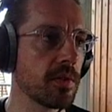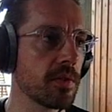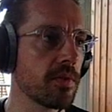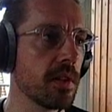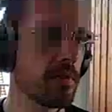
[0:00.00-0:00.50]

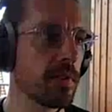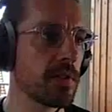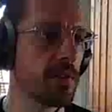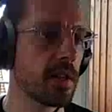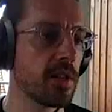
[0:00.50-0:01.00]
so as soon
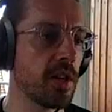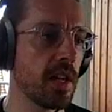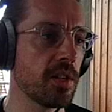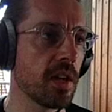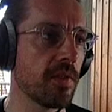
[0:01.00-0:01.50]
as I
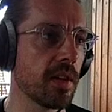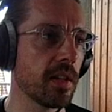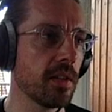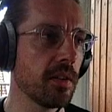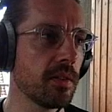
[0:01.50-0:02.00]
change that
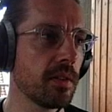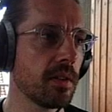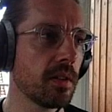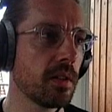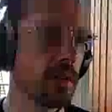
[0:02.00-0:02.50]
value,
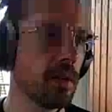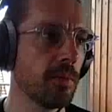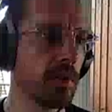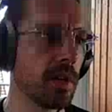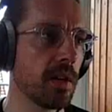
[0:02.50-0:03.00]
it
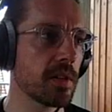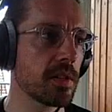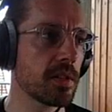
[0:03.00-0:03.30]
will give us